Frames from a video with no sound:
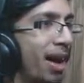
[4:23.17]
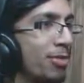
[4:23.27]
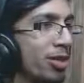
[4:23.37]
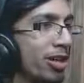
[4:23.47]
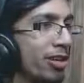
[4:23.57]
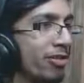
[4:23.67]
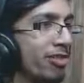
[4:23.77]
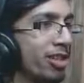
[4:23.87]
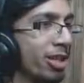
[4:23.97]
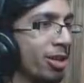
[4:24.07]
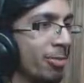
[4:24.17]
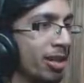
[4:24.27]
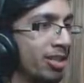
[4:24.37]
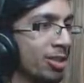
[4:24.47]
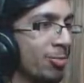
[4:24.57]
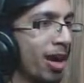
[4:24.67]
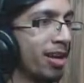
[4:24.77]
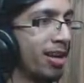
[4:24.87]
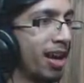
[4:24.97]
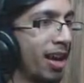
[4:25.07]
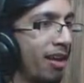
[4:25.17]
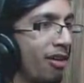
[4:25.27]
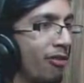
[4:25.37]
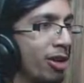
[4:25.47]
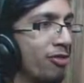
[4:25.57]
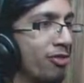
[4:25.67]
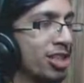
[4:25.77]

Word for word: I'm doing it really good, but this part, when you